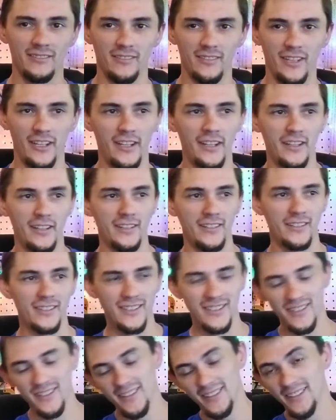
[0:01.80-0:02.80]
Hey,
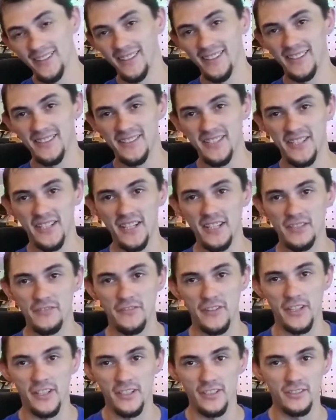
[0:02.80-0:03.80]
in today's
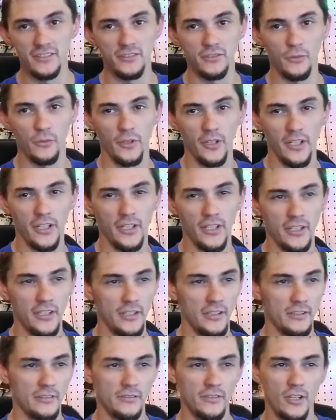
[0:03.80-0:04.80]
video, we're gonna
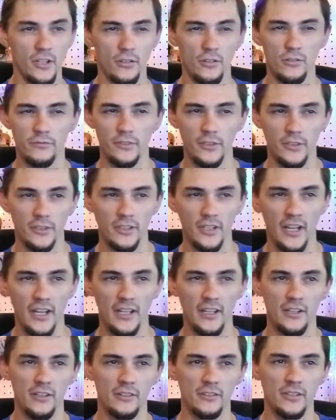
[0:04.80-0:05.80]
go over
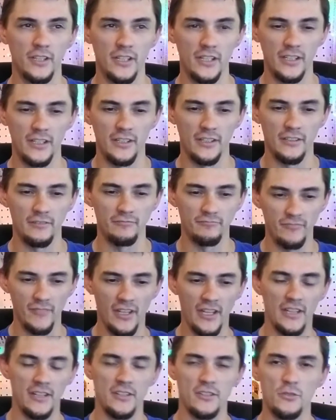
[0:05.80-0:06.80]
how
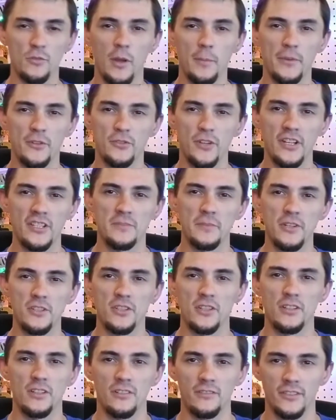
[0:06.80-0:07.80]
to swap a
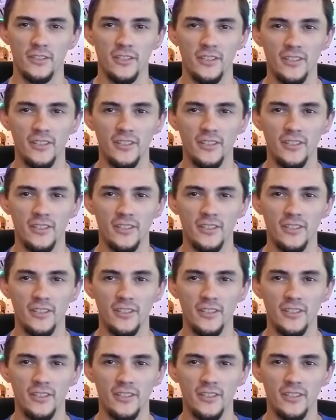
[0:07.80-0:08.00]
transmission over.